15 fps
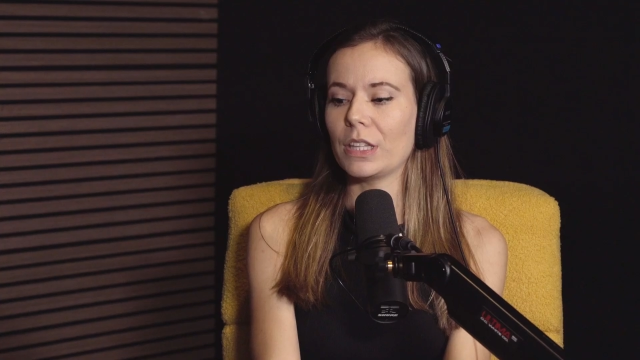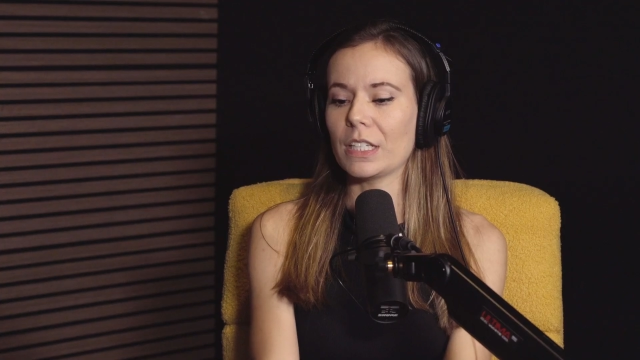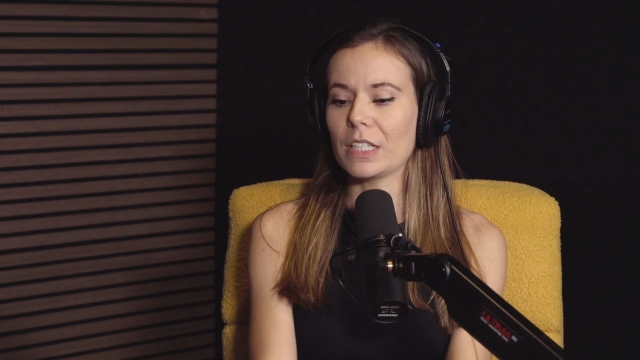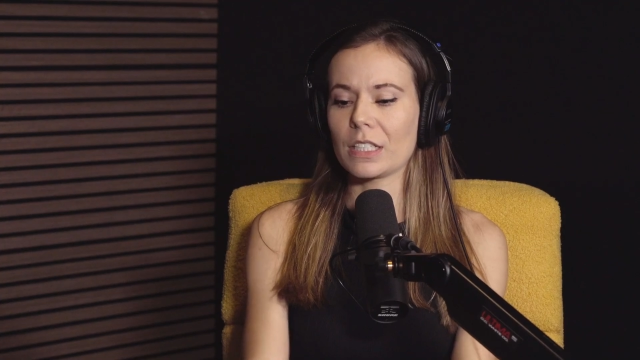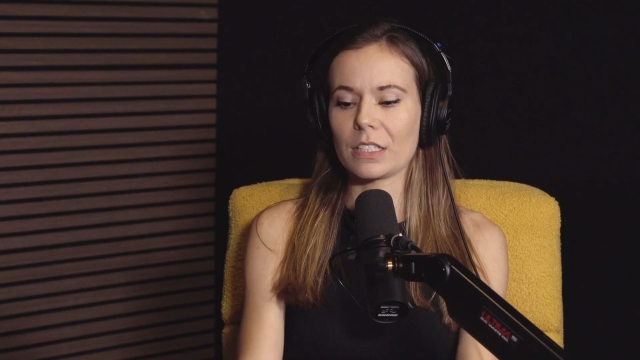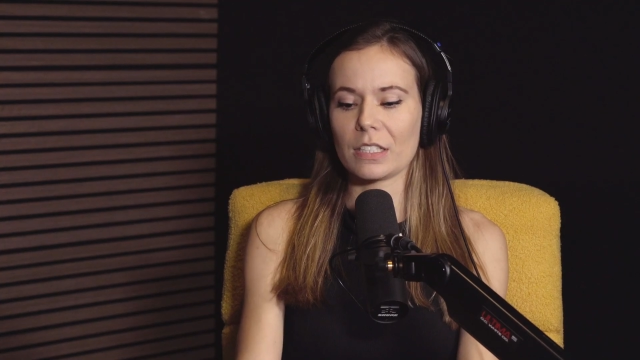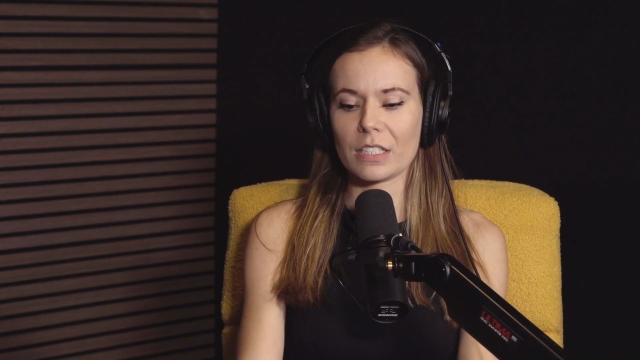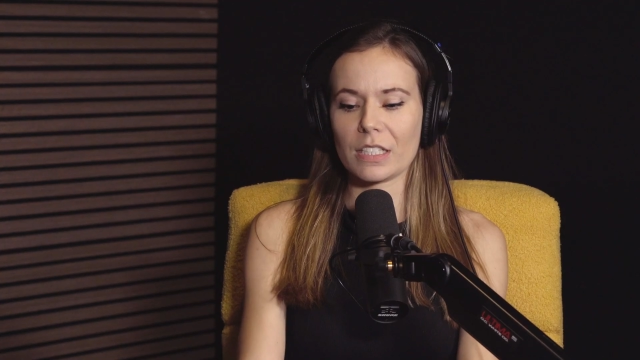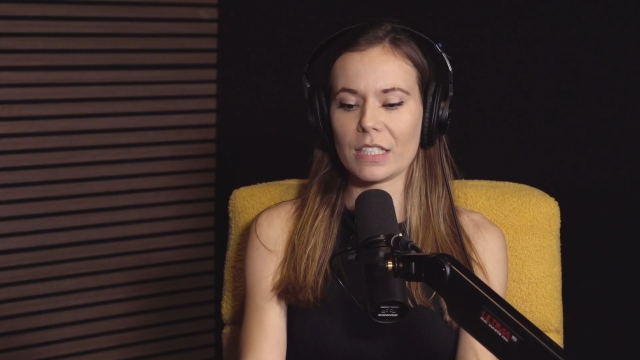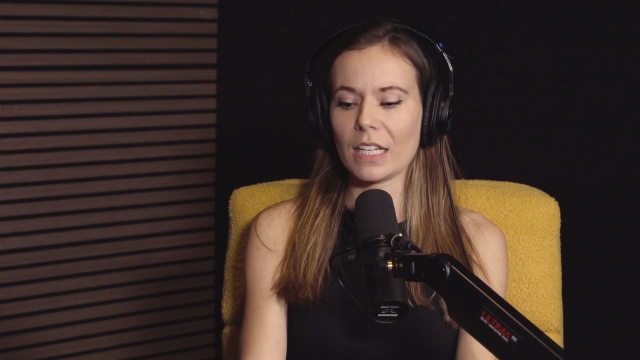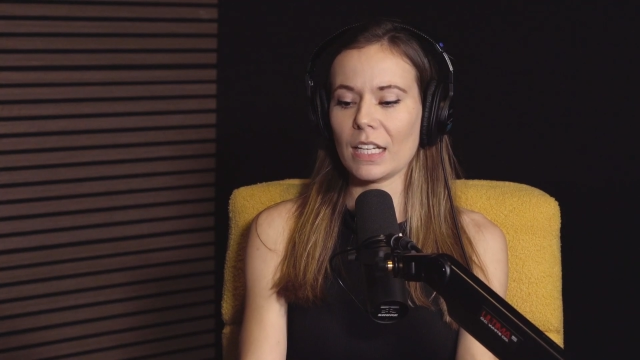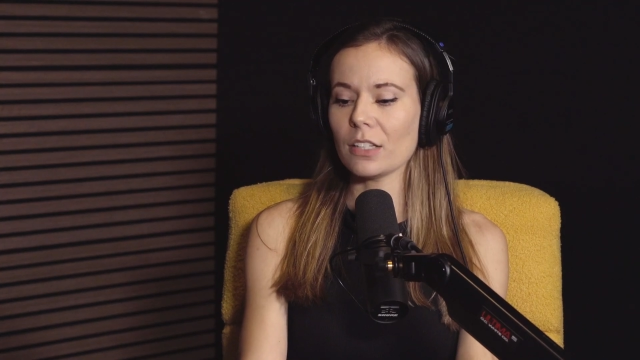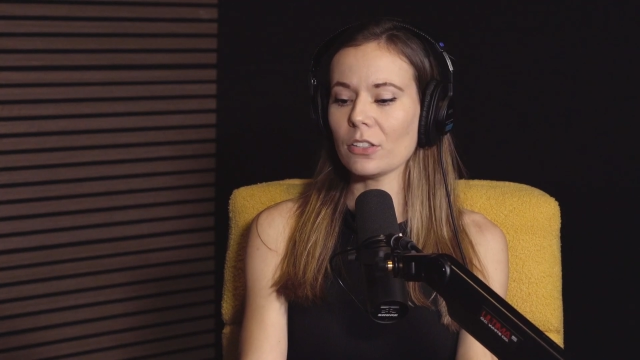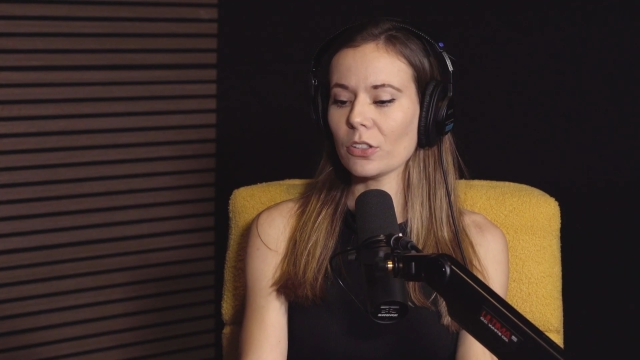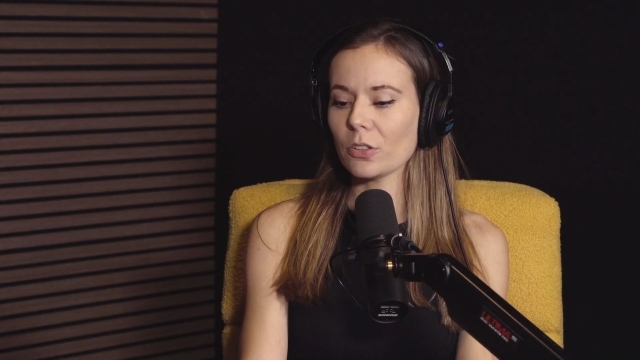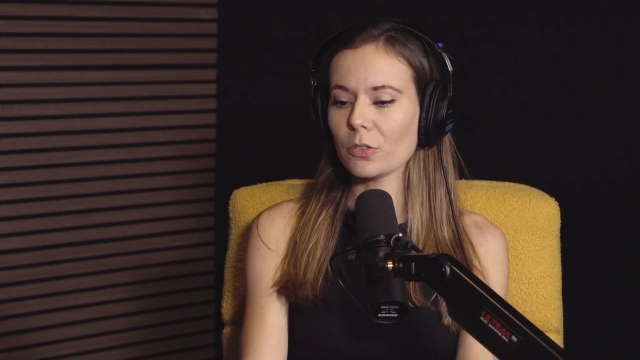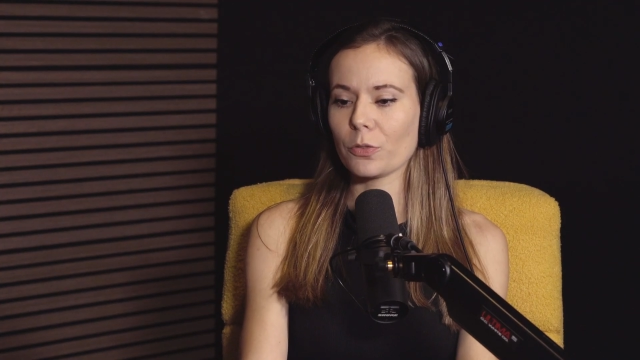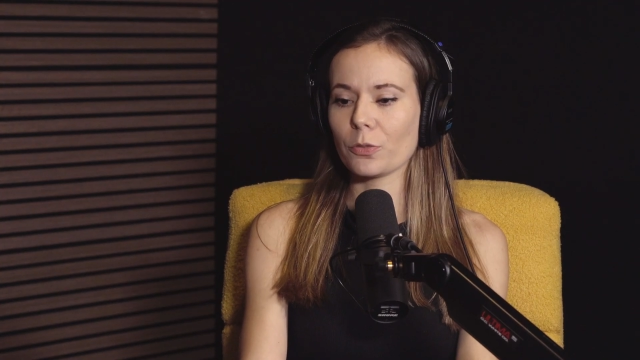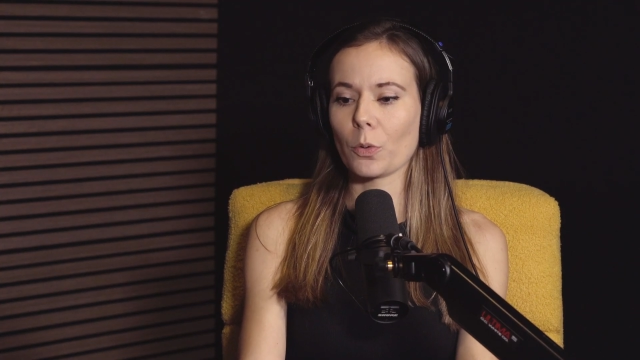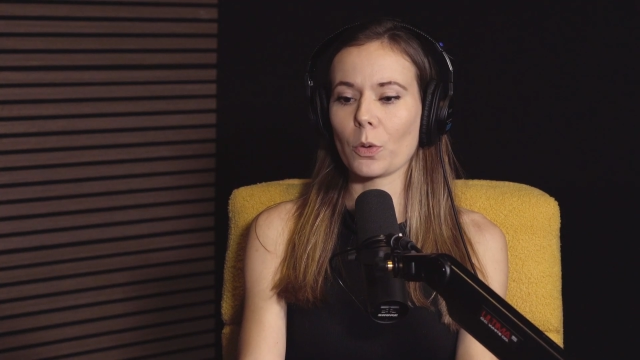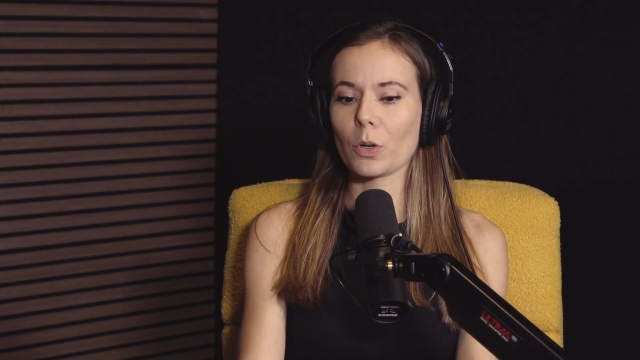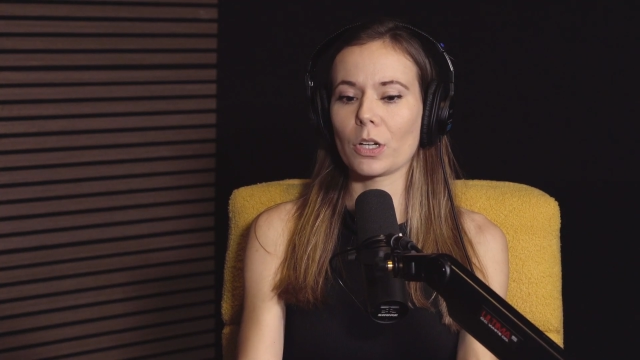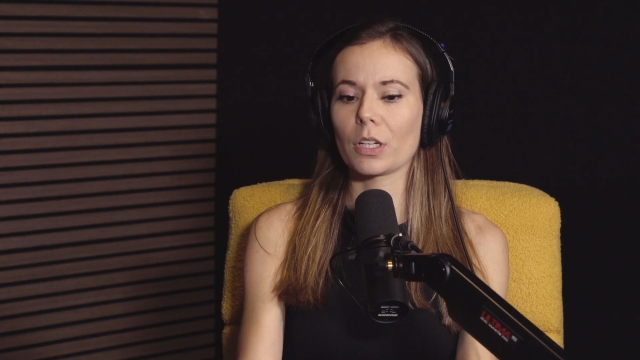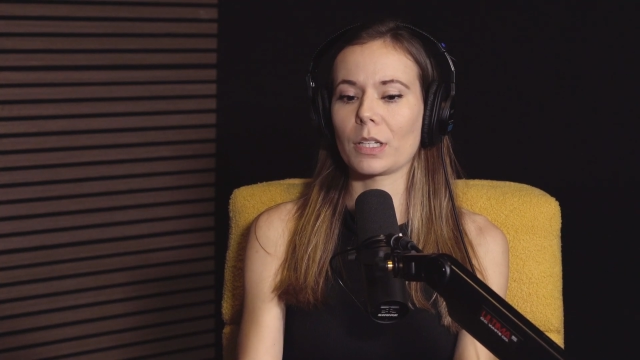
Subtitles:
The standard for